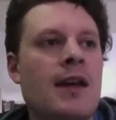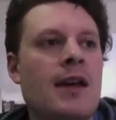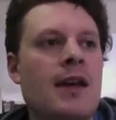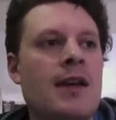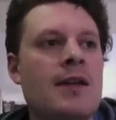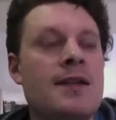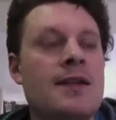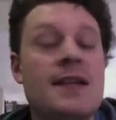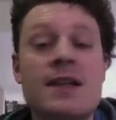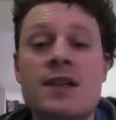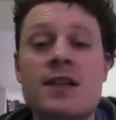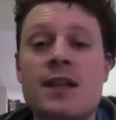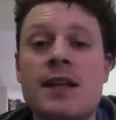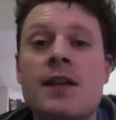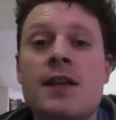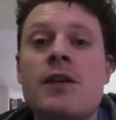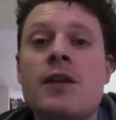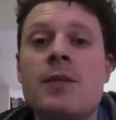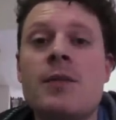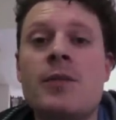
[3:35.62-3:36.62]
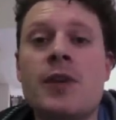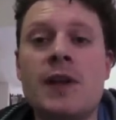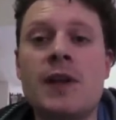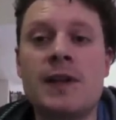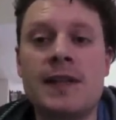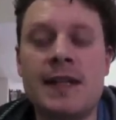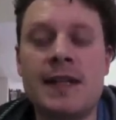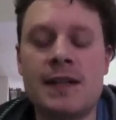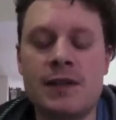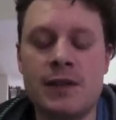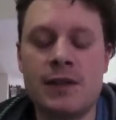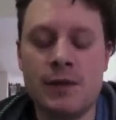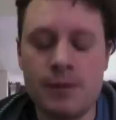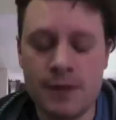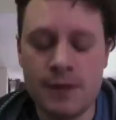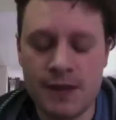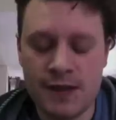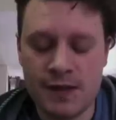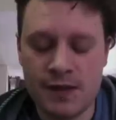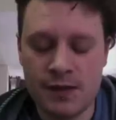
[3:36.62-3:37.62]
Essentially, all it boiled down to
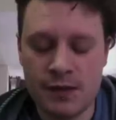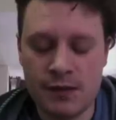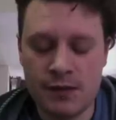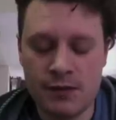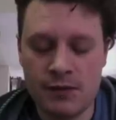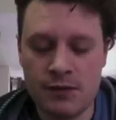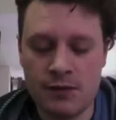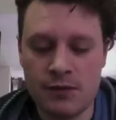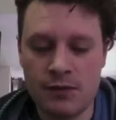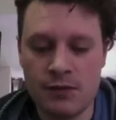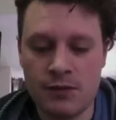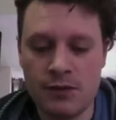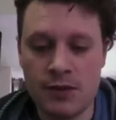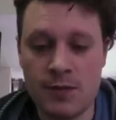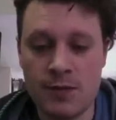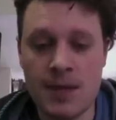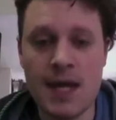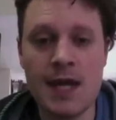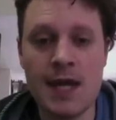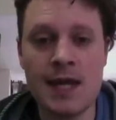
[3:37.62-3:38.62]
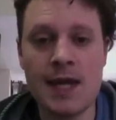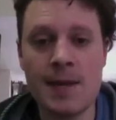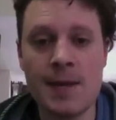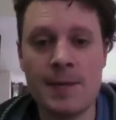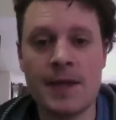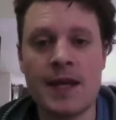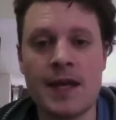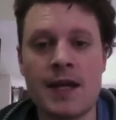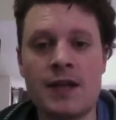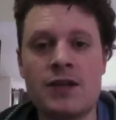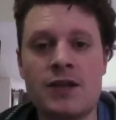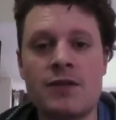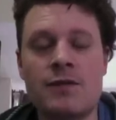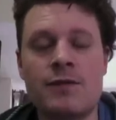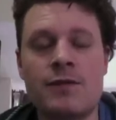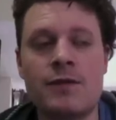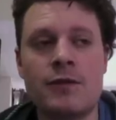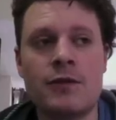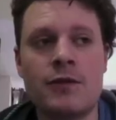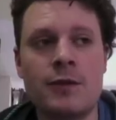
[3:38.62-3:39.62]
was the main application
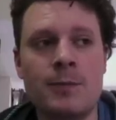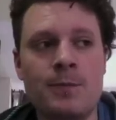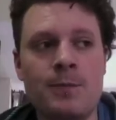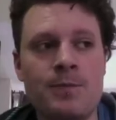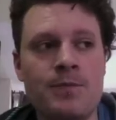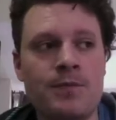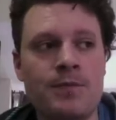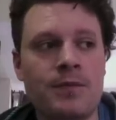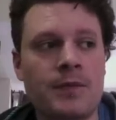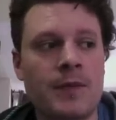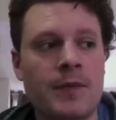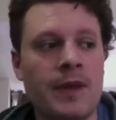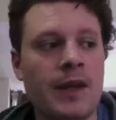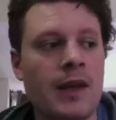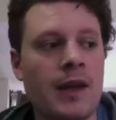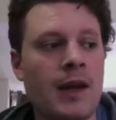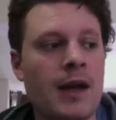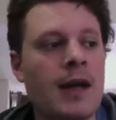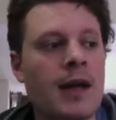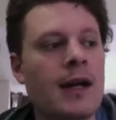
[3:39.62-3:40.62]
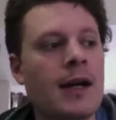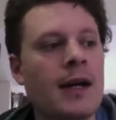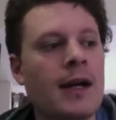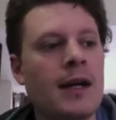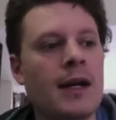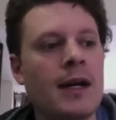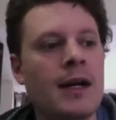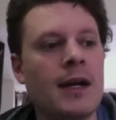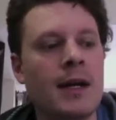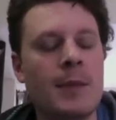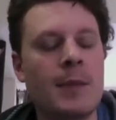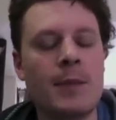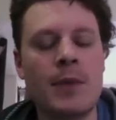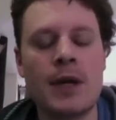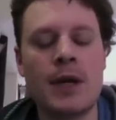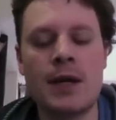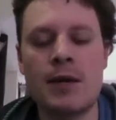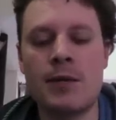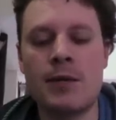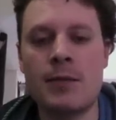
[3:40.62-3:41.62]
form,
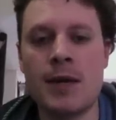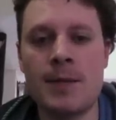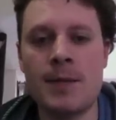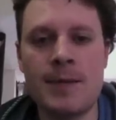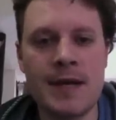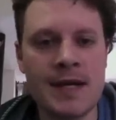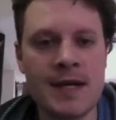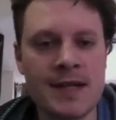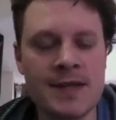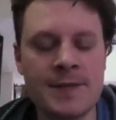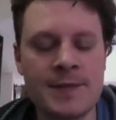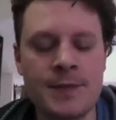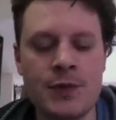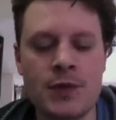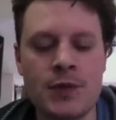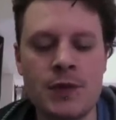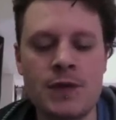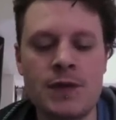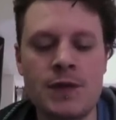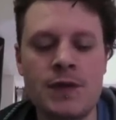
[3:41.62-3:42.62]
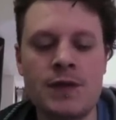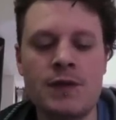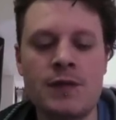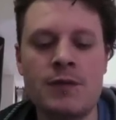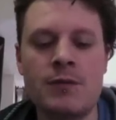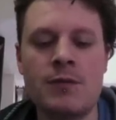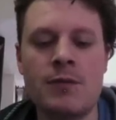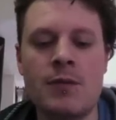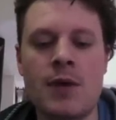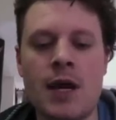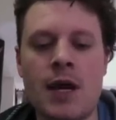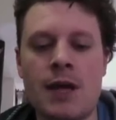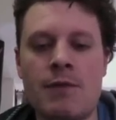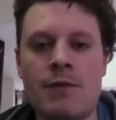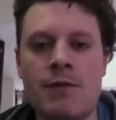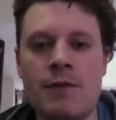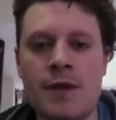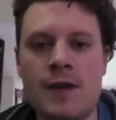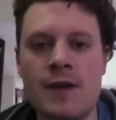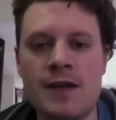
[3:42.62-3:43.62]
my passport, my
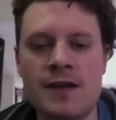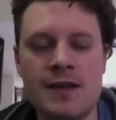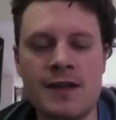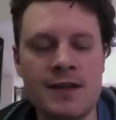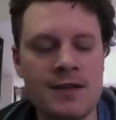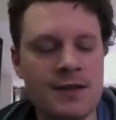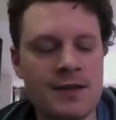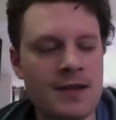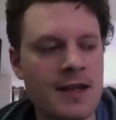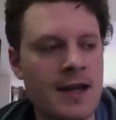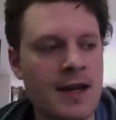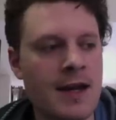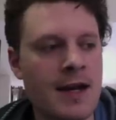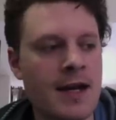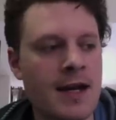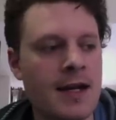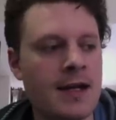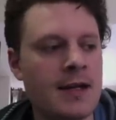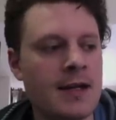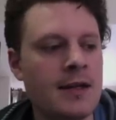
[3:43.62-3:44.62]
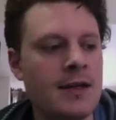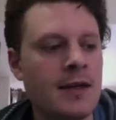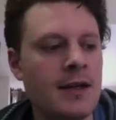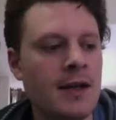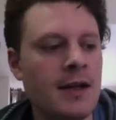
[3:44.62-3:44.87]
residence card.